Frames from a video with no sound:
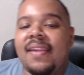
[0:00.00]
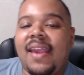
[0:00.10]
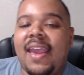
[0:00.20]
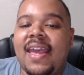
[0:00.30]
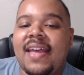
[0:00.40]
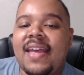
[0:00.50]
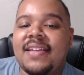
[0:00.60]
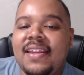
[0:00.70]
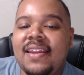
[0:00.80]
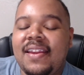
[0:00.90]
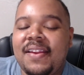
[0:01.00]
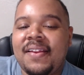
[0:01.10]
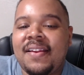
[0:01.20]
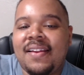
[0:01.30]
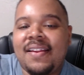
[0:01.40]
as
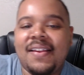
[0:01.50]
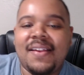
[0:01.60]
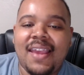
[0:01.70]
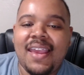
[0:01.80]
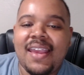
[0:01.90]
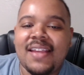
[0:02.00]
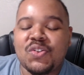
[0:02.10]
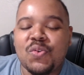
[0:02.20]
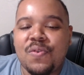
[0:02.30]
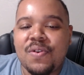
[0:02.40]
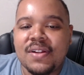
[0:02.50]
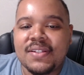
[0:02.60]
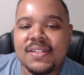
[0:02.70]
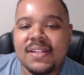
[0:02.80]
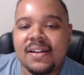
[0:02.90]
he heads
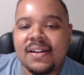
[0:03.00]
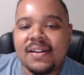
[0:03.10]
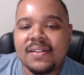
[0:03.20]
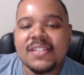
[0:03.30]
towards the